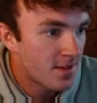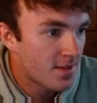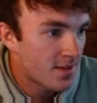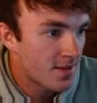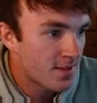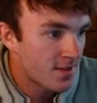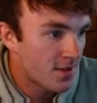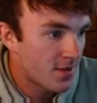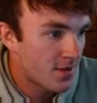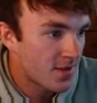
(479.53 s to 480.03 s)

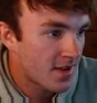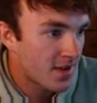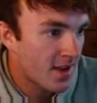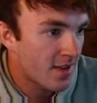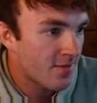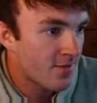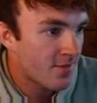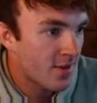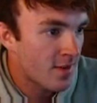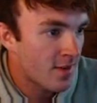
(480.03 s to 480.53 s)
lower
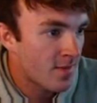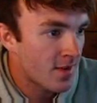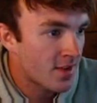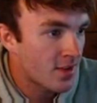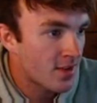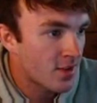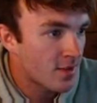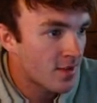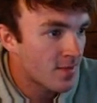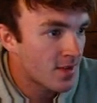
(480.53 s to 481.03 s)
time frame
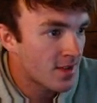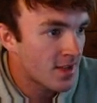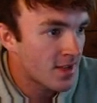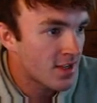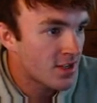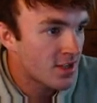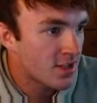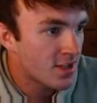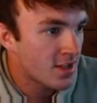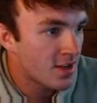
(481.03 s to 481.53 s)

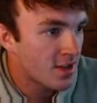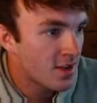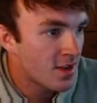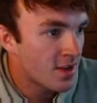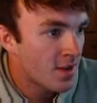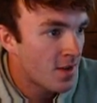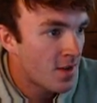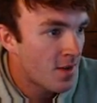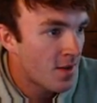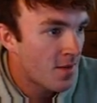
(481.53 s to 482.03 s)
accumulation,
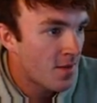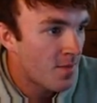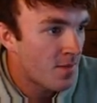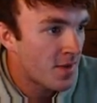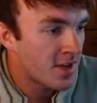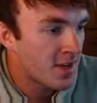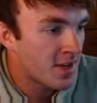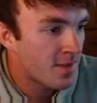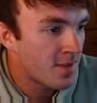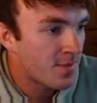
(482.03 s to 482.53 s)

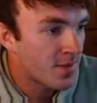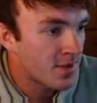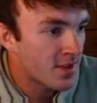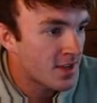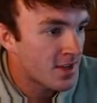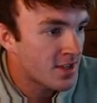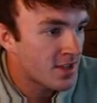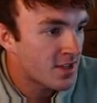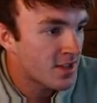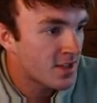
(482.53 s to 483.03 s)

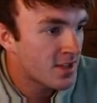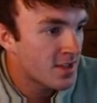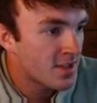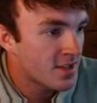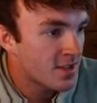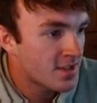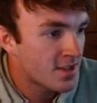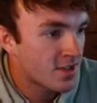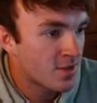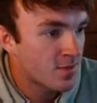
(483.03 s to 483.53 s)
manipulation,
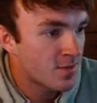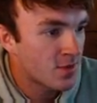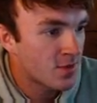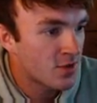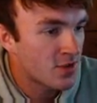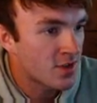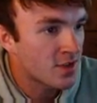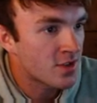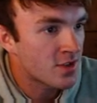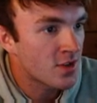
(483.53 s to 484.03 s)

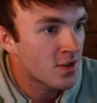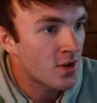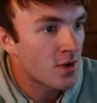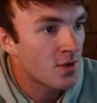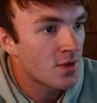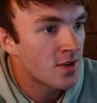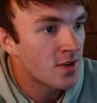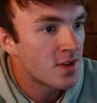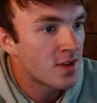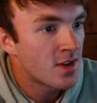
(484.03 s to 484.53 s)
distribution.
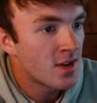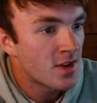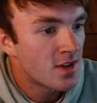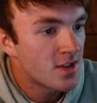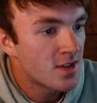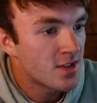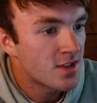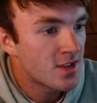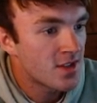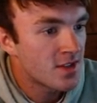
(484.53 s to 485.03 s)
So
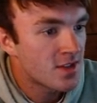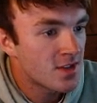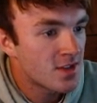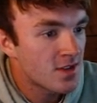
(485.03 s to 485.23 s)
since